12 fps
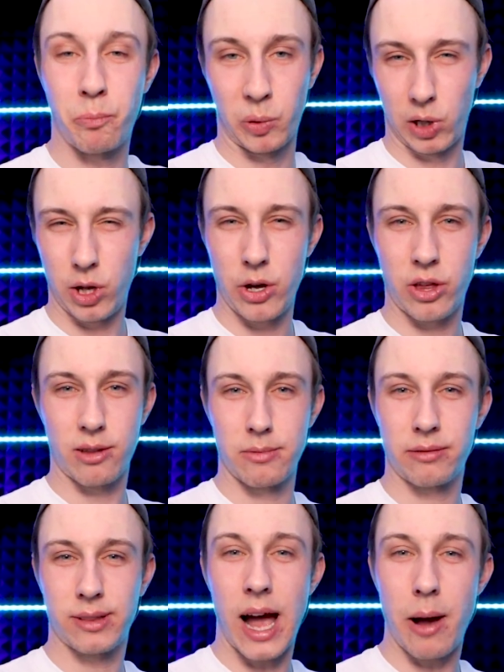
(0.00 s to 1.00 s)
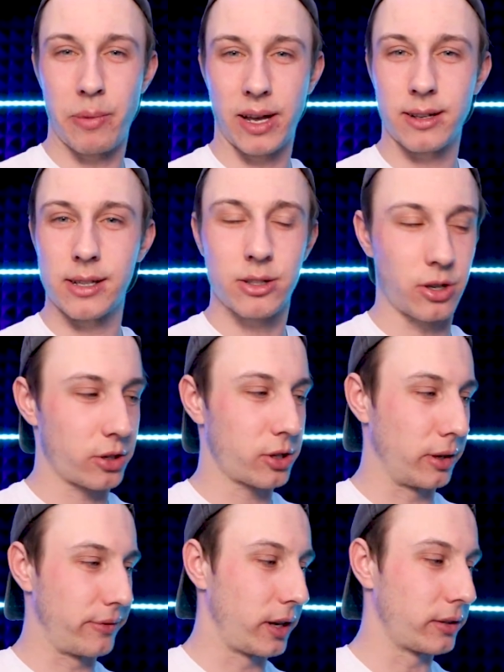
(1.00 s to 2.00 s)
blur some of that because it's got
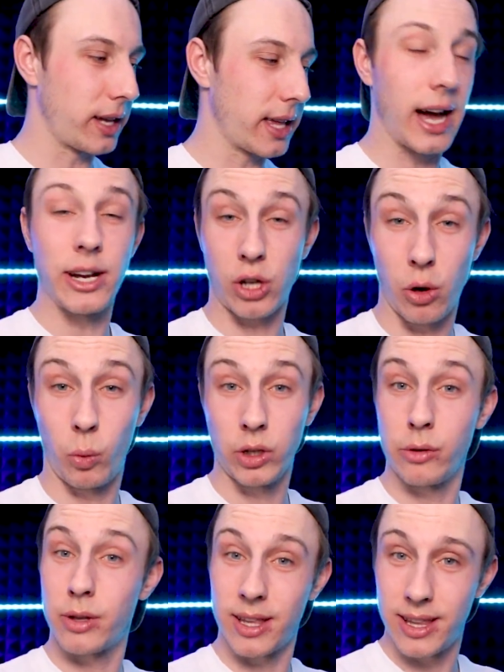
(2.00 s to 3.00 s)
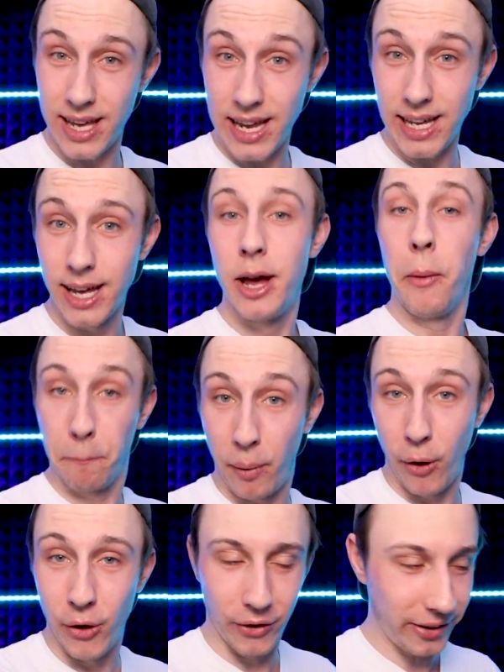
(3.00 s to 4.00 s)
stuff on there that I don't want you to see,
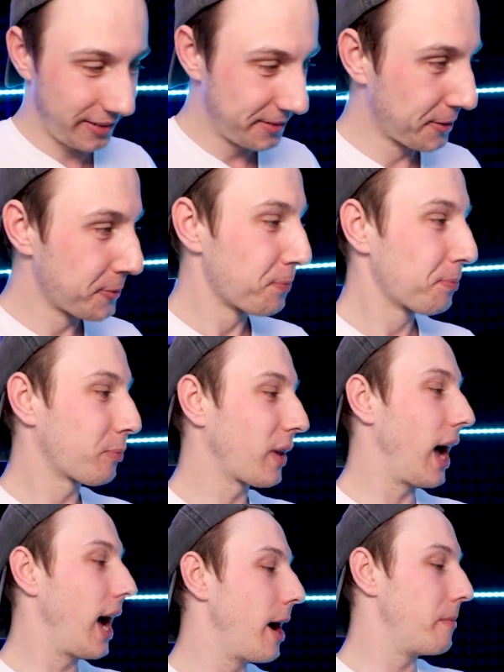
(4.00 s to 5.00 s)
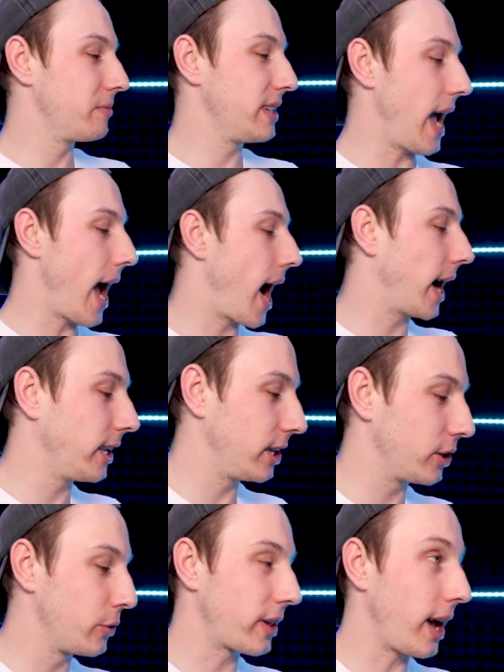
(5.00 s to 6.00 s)
but yeah, I
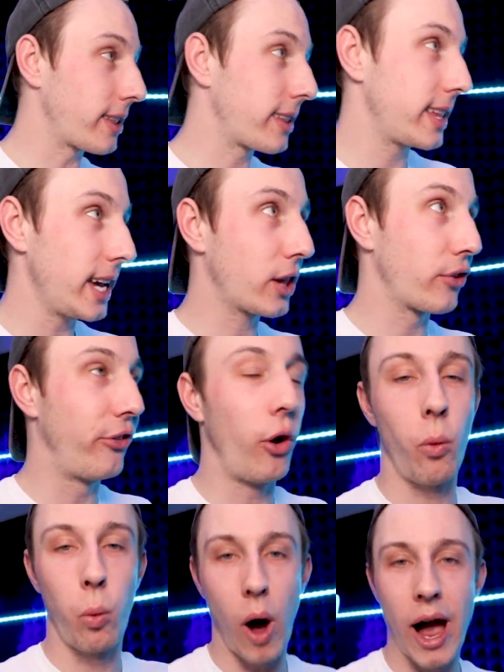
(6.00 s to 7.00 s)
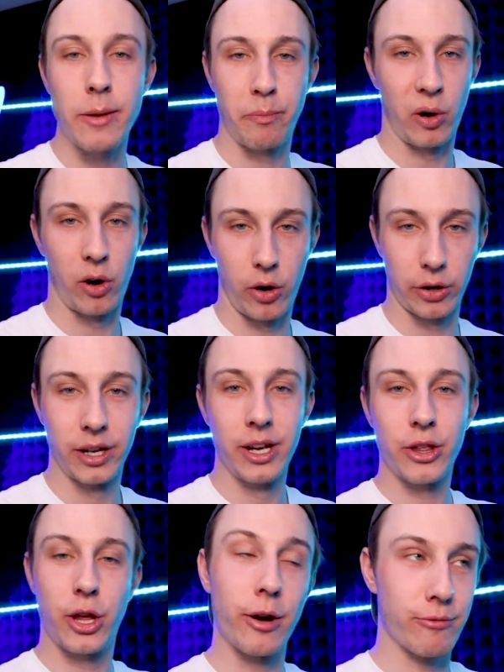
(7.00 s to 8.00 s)
use a 6-foot
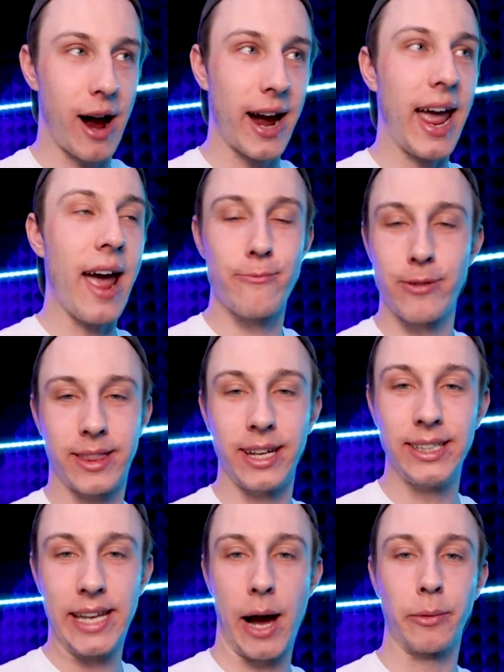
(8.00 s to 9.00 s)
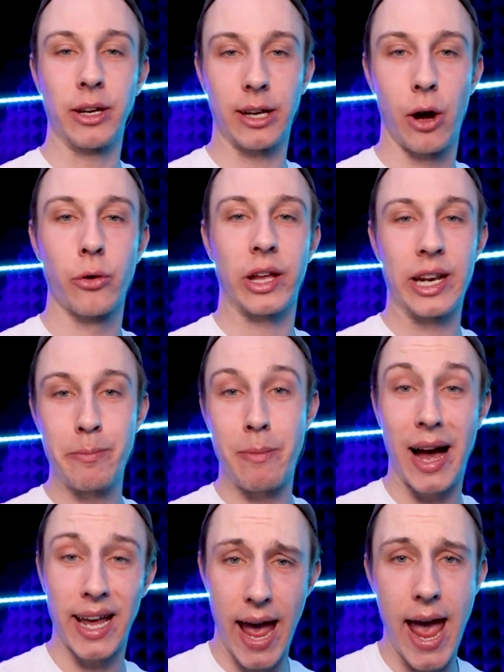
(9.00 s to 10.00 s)
whiteboard to write everything down that goes on in
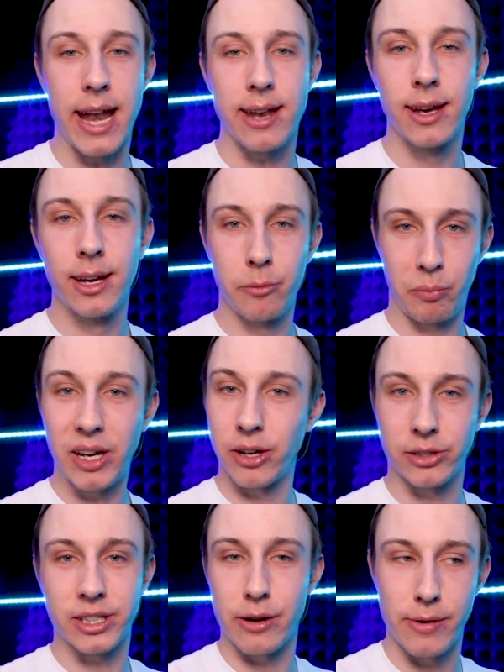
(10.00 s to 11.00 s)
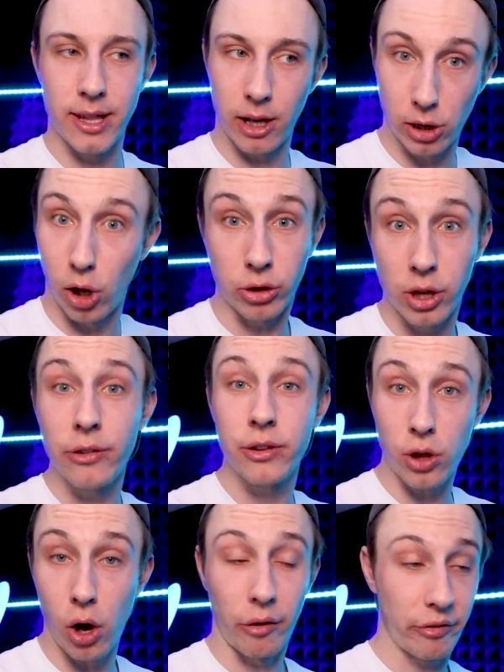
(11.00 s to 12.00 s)
my head, because there is a lot of
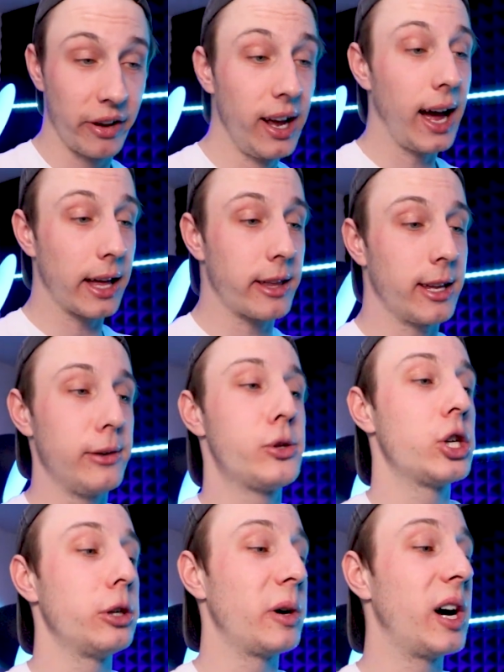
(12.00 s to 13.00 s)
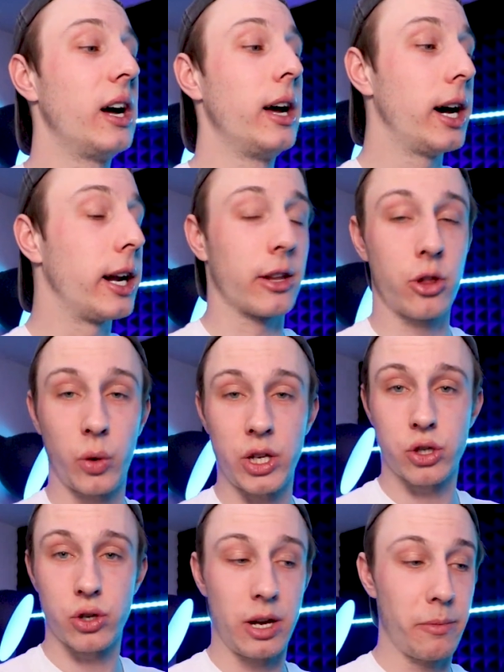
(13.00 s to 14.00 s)
stuff. As a YouTuber and a Twitch
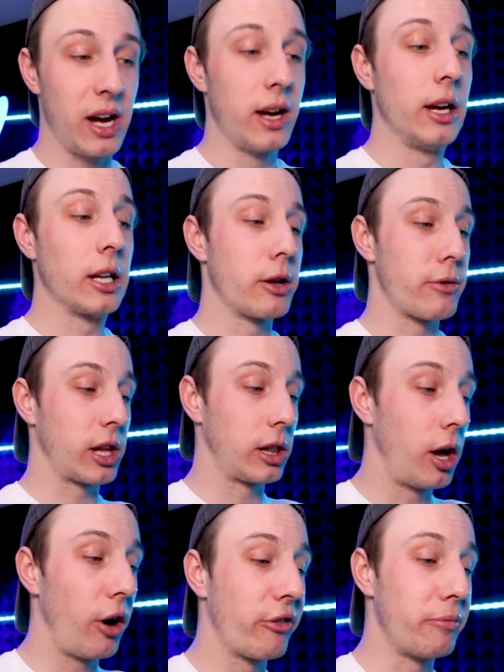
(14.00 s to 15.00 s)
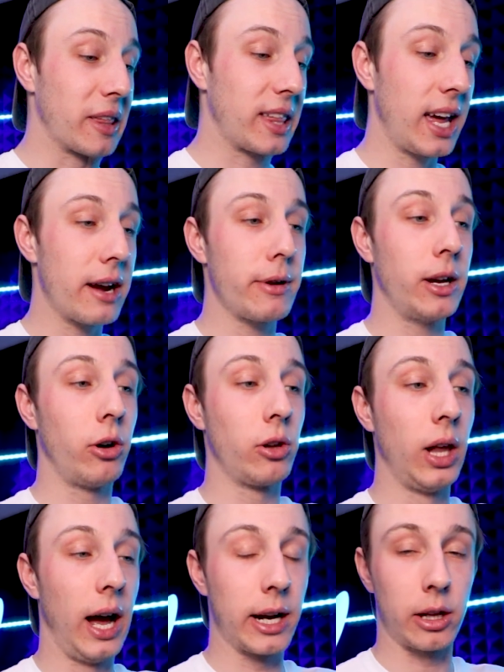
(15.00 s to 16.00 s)
streamer, there is a lot of
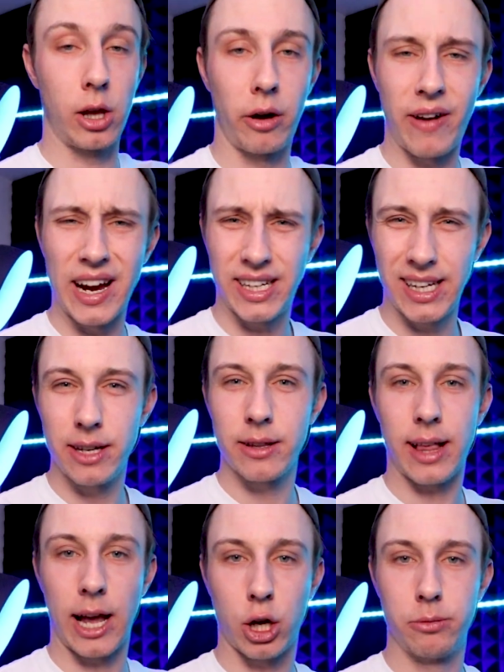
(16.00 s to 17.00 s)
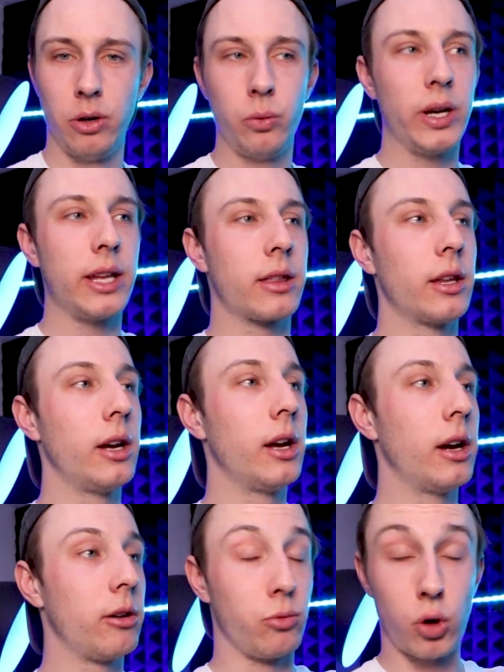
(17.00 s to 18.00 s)
material and a lot of ideas that I come up with,
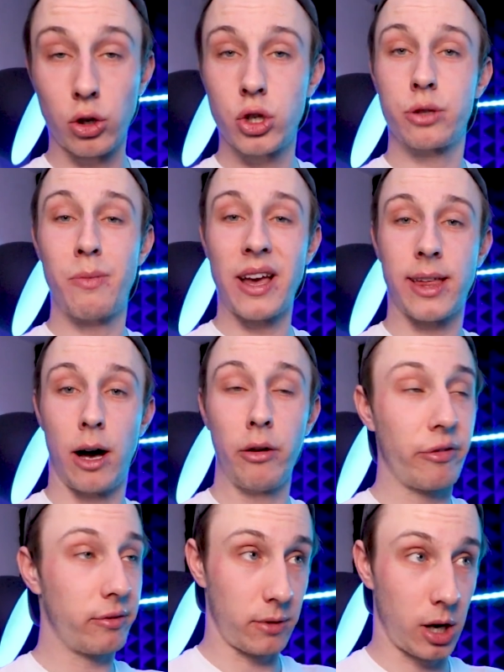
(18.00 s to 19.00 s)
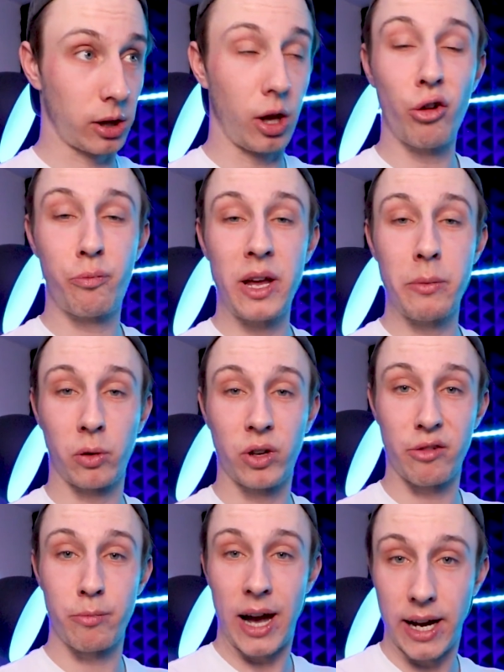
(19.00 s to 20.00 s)
not just myself, a lot of people
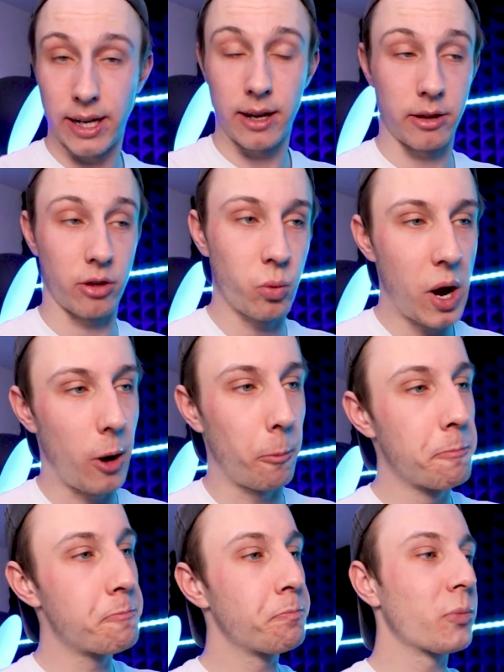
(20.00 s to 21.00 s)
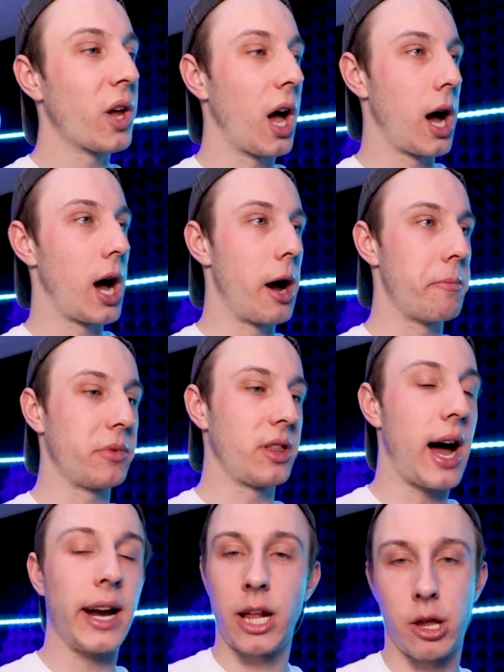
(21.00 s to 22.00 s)
give me ideas as well,
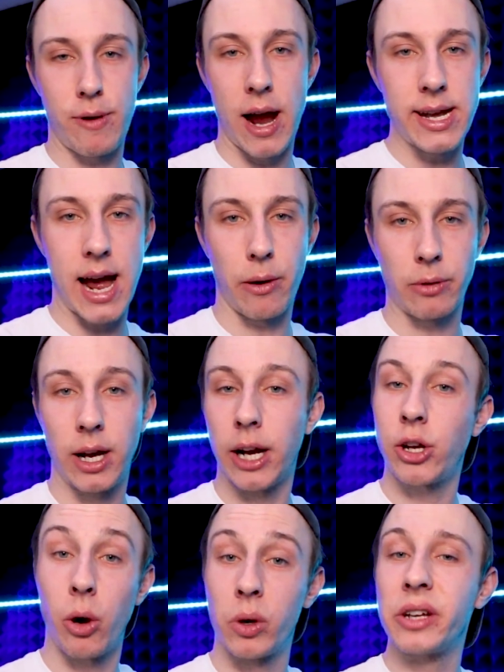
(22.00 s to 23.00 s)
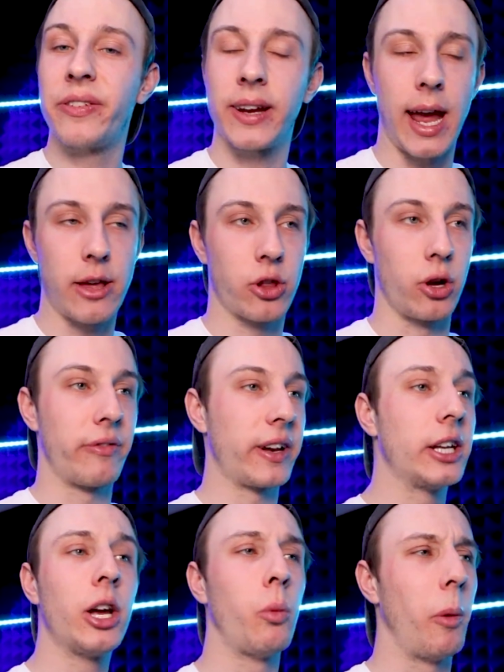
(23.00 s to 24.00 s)
that I need to write down, and I don't want to forget stuff, and
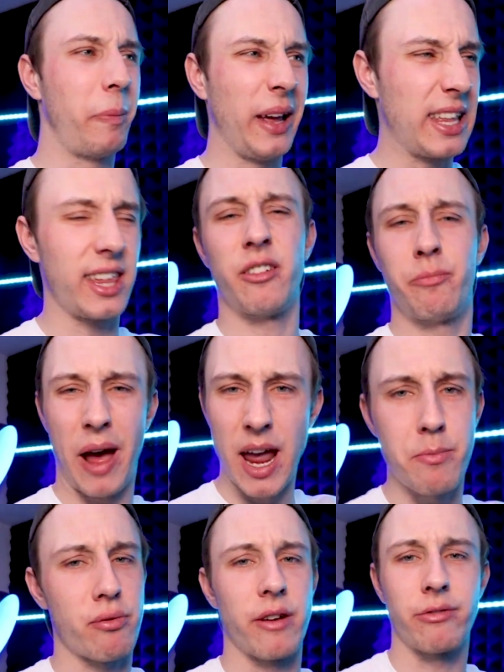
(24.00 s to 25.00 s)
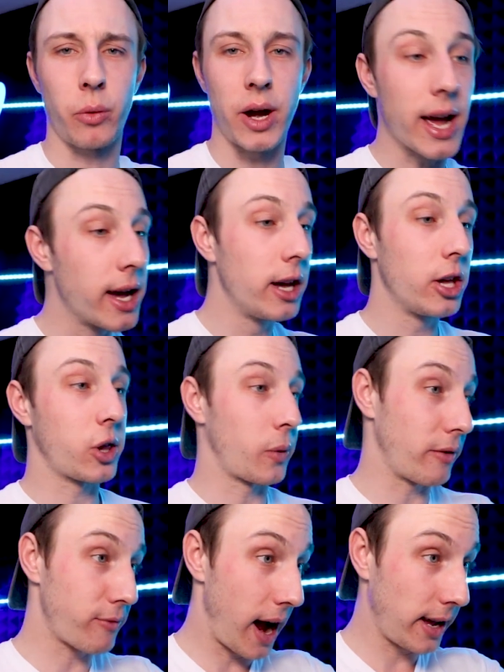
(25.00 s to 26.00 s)
I don't want pieces of paper everywhere, so
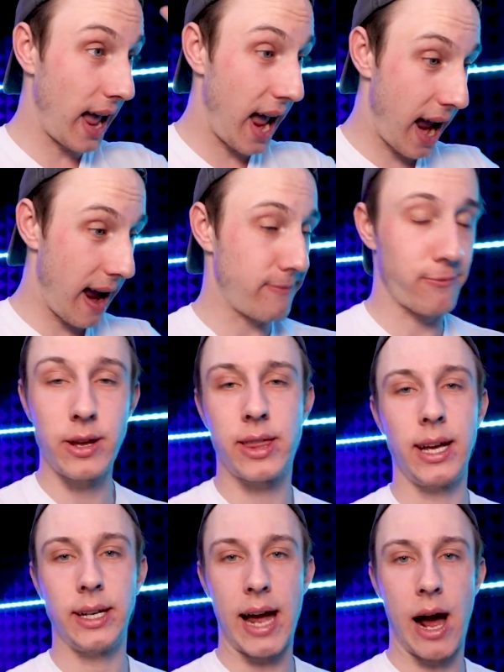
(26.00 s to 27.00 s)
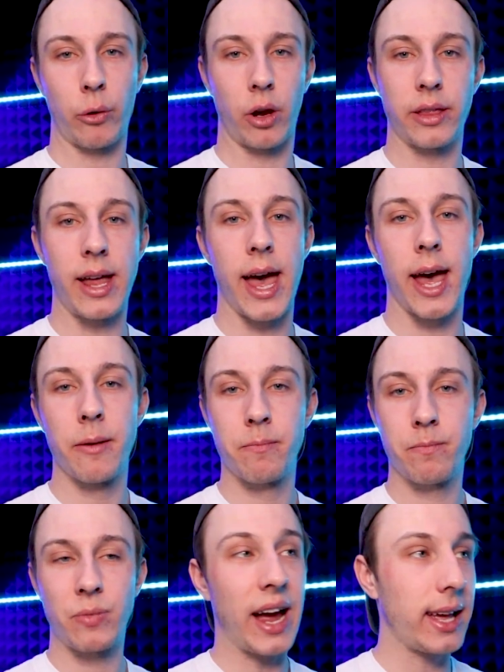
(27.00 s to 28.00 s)
I write everything down on there.
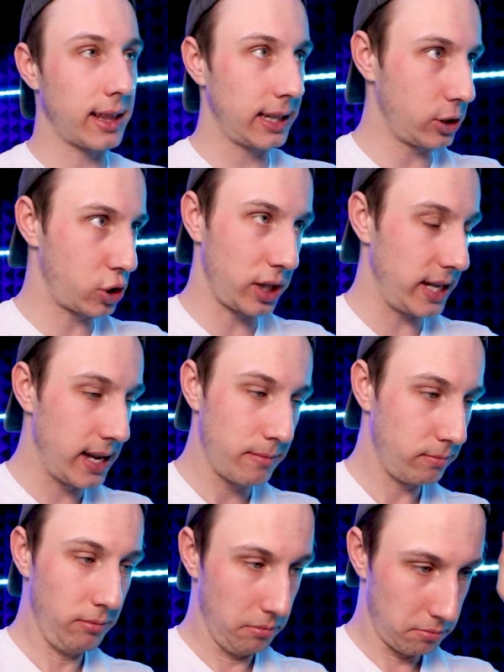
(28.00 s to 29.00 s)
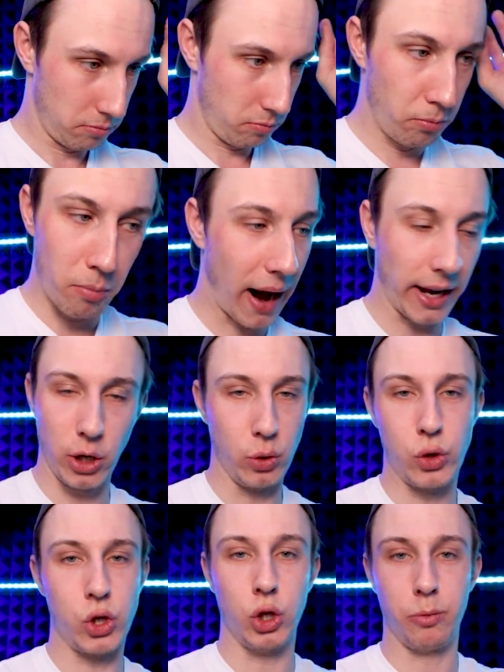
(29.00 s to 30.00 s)
That is literally my
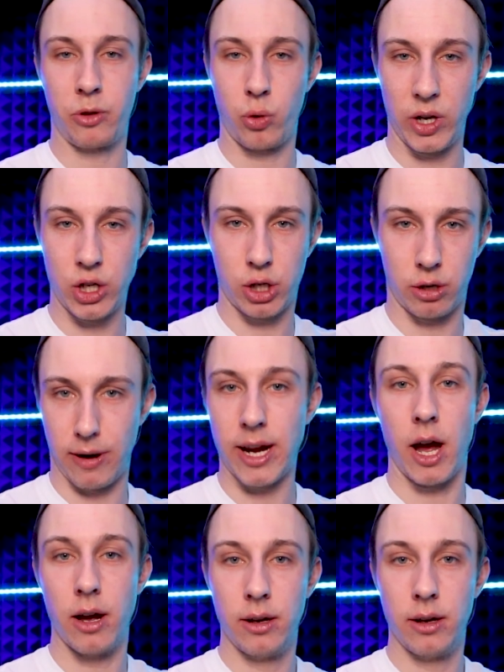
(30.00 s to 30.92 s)
YouTube Twitch career.